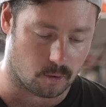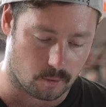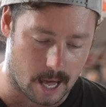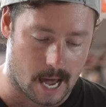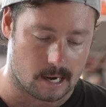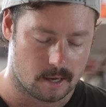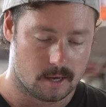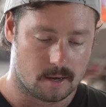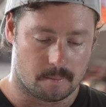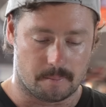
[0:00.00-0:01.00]
all that.
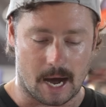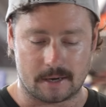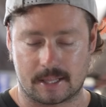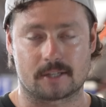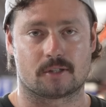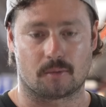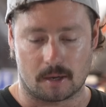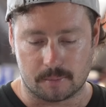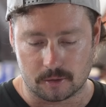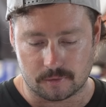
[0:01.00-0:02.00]
But that's not what
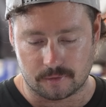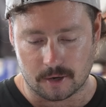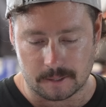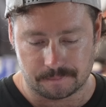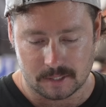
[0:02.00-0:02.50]
I built it for.